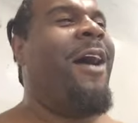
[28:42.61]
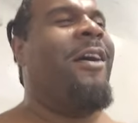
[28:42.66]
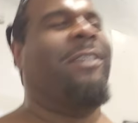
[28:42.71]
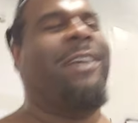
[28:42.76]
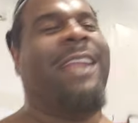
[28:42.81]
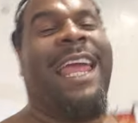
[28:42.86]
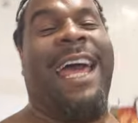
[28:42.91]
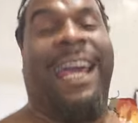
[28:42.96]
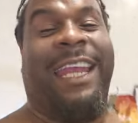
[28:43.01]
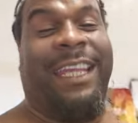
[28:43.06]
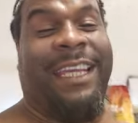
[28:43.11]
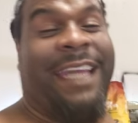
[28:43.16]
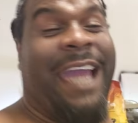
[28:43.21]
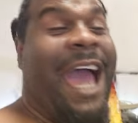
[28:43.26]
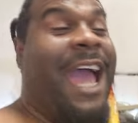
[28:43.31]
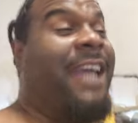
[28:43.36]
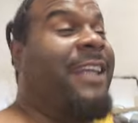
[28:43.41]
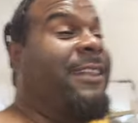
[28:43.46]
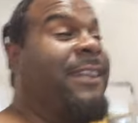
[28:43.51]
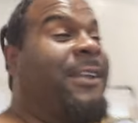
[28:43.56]
I'm glad he
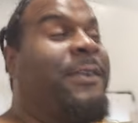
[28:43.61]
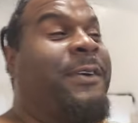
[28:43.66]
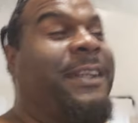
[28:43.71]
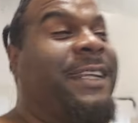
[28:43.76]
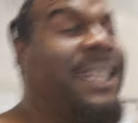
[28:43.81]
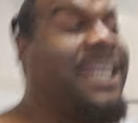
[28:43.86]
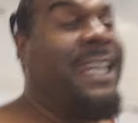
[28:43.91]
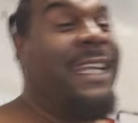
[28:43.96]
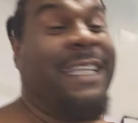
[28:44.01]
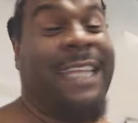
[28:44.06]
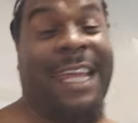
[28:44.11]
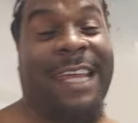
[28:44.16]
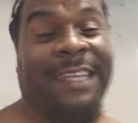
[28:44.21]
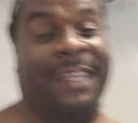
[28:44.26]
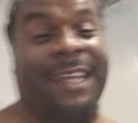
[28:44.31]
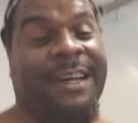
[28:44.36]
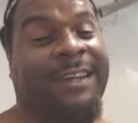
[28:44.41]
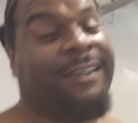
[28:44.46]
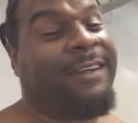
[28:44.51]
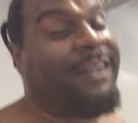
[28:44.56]
came through and did that,
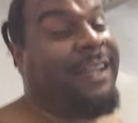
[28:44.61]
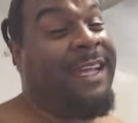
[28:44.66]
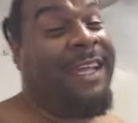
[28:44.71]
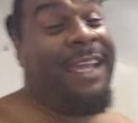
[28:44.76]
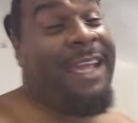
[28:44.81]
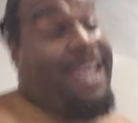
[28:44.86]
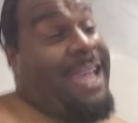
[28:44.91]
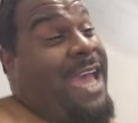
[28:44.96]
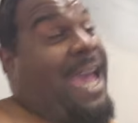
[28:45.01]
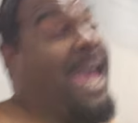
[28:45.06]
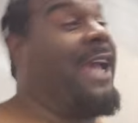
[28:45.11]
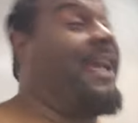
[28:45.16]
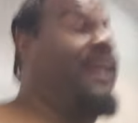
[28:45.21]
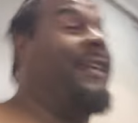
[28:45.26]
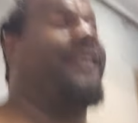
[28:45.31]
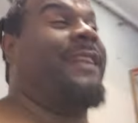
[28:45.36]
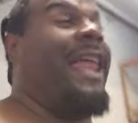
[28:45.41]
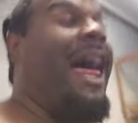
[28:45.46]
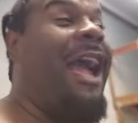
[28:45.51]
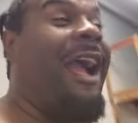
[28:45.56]
though. Hey,
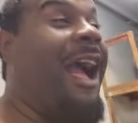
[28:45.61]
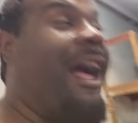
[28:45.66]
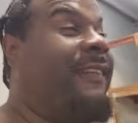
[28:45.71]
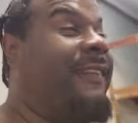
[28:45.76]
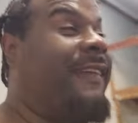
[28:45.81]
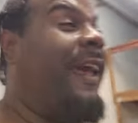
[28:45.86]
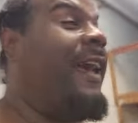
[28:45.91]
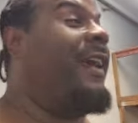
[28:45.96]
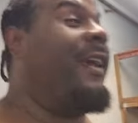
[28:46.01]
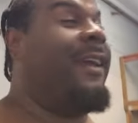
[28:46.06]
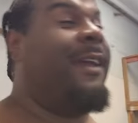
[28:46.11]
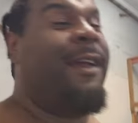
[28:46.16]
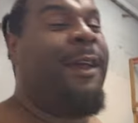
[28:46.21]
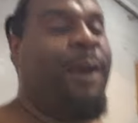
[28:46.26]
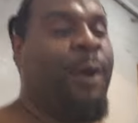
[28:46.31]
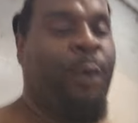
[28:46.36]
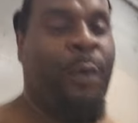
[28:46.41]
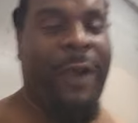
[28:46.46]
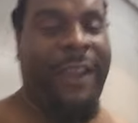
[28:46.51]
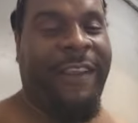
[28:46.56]
like I say,
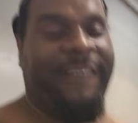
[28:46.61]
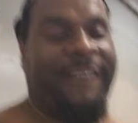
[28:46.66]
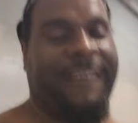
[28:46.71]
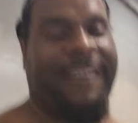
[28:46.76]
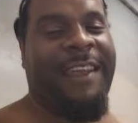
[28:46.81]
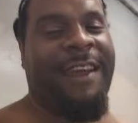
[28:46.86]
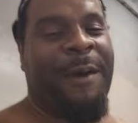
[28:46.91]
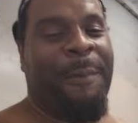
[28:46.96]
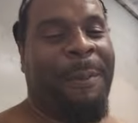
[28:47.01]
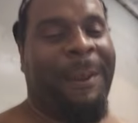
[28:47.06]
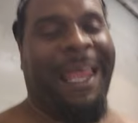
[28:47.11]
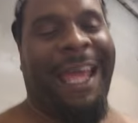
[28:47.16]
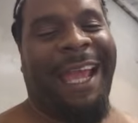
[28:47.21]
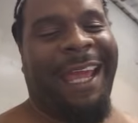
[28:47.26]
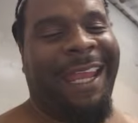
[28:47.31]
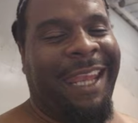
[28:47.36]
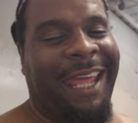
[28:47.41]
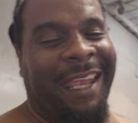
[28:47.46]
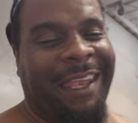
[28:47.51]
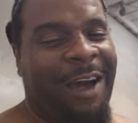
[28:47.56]
we still
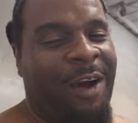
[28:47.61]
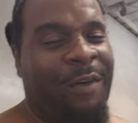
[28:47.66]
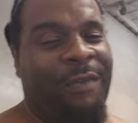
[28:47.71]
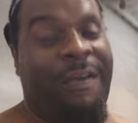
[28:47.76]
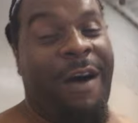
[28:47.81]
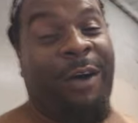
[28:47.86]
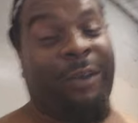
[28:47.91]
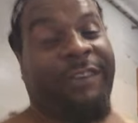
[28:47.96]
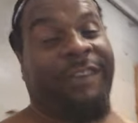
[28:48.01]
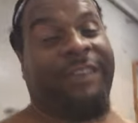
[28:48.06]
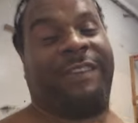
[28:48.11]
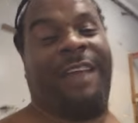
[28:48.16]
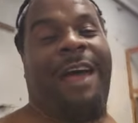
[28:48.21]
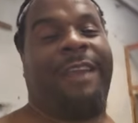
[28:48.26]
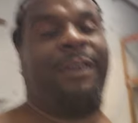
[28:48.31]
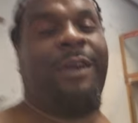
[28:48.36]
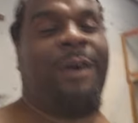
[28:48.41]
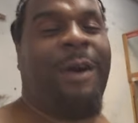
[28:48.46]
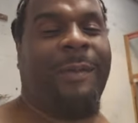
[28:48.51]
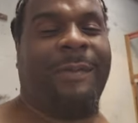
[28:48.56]
playing at low voltage. I
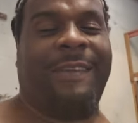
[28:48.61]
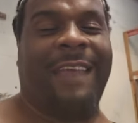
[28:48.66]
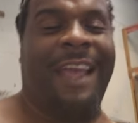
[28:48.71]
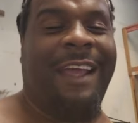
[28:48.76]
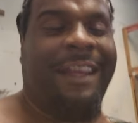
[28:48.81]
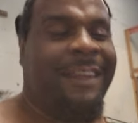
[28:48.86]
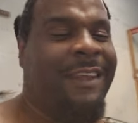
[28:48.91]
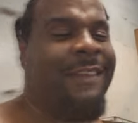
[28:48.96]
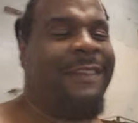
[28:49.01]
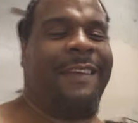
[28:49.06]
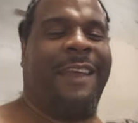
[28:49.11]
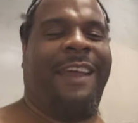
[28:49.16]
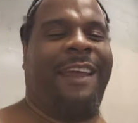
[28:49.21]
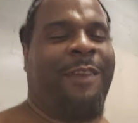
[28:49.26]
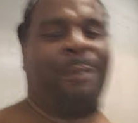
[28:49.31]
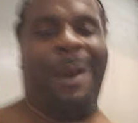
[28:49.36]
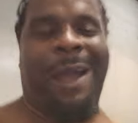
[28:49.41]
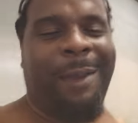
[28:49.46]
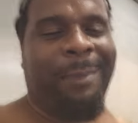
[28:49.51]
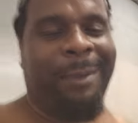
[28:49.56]
know I'm taking a
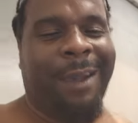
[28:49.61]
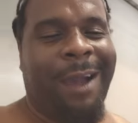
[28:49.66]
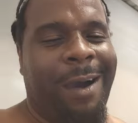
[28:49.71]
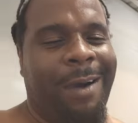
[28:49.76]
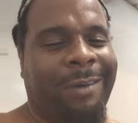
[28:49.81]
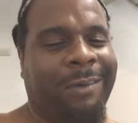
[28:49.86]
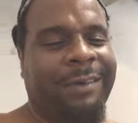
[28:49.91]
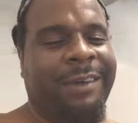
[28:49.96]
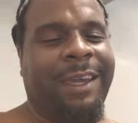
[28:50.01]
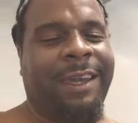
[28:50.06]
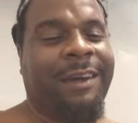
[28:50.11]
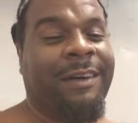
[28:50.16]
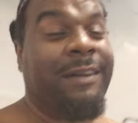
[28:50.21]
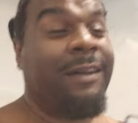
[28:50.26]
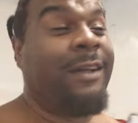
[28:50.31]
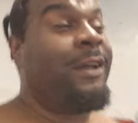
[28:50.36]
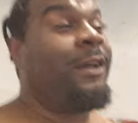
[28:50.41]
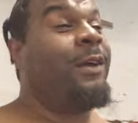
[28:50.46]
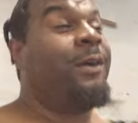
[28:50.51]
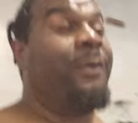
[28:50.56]
chance, man, but I don't care.
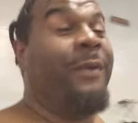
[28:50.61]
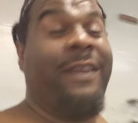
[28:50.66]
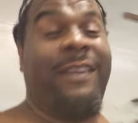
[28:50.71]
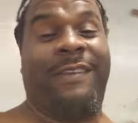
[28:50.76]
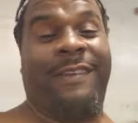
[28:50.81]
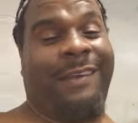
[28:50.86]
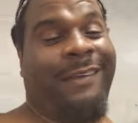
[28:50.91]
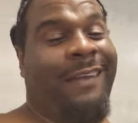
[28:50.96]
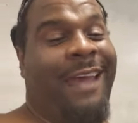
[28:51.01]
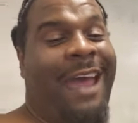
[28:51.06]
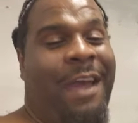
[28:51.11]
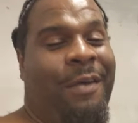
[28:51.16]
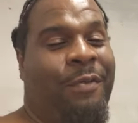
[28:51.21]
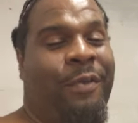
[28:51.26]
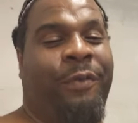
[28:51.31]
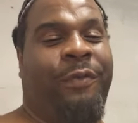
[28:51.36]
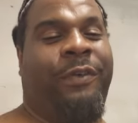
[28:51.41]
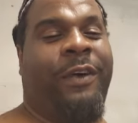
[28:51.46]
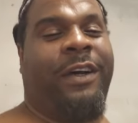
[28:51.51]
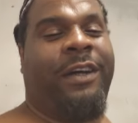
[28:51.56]
We just
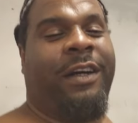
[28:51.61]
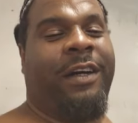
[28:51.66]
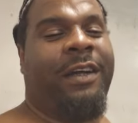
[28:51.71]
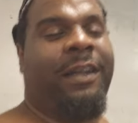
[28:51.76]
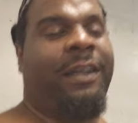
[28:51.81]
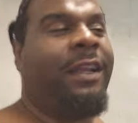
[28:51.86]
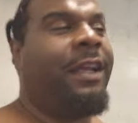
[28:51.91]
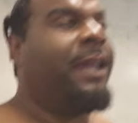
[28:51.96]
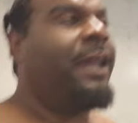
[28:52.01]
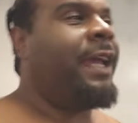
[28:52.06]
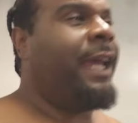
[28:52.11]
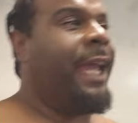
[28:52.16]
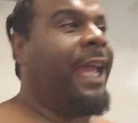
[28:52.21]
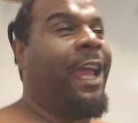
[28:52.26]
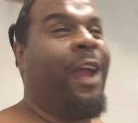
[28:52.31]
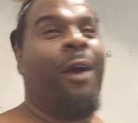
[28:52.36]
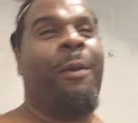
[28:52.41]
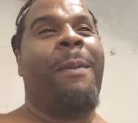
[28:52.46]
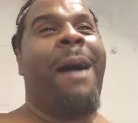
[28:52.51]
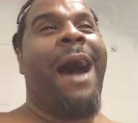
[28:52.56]
having fun.
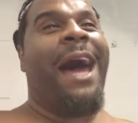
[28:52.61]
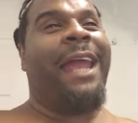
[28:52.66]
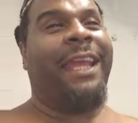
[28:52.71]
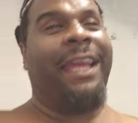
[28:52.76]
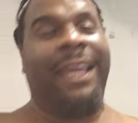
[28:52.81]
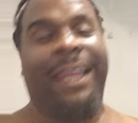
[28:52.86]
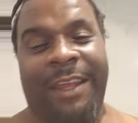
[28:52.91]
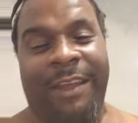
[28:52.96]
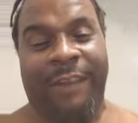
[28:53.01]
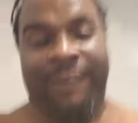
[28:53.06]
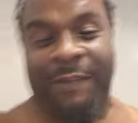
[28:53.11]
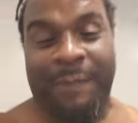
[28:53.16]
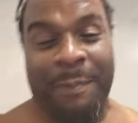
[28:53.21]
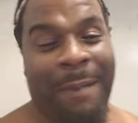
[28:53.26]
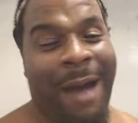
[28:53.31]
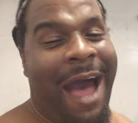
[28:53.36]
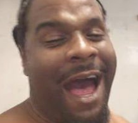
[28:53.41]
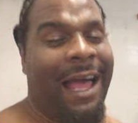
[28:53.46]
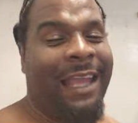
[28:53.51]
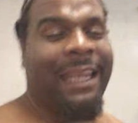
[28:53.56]
Everybody in here
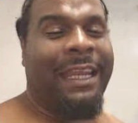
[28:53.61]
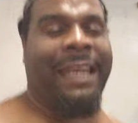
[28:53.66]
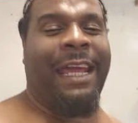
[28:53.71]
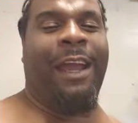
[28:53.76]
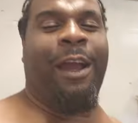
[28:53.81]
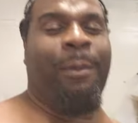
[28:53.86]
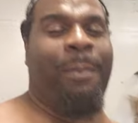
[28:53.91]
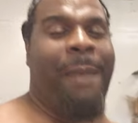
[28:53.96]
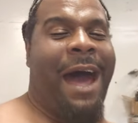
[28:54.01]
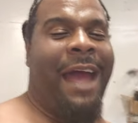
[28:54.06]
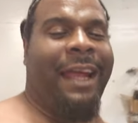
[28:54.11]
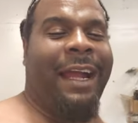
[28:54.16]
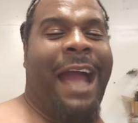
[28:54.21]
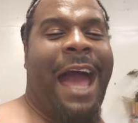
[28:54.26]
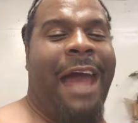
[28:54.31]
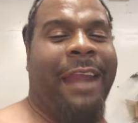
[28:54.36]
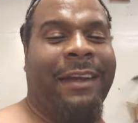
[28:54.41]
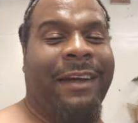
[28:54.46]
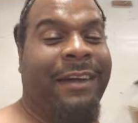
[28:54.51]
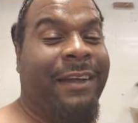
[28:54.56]
smiling. Everybody
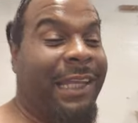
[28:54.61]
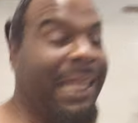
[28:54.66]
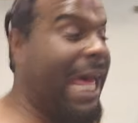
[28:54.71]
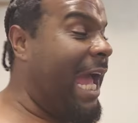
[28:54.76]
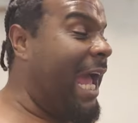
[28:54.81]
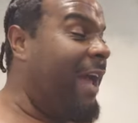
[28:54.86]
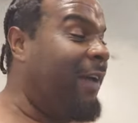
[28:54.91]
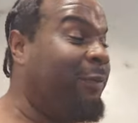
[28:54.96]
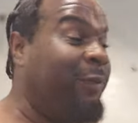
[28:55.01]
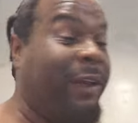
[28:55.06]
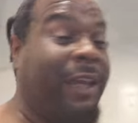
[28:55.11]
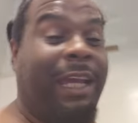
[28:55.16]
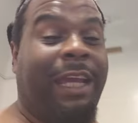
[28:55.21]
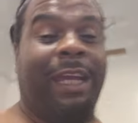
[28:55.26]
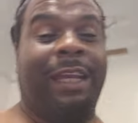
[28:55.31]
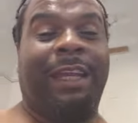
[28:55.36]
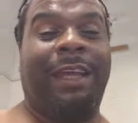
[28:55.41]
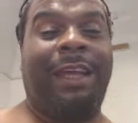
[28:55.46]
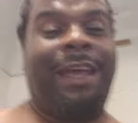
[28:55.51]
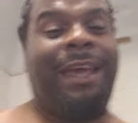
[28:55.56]
got a good laugh
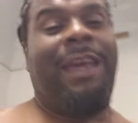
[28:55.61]
in.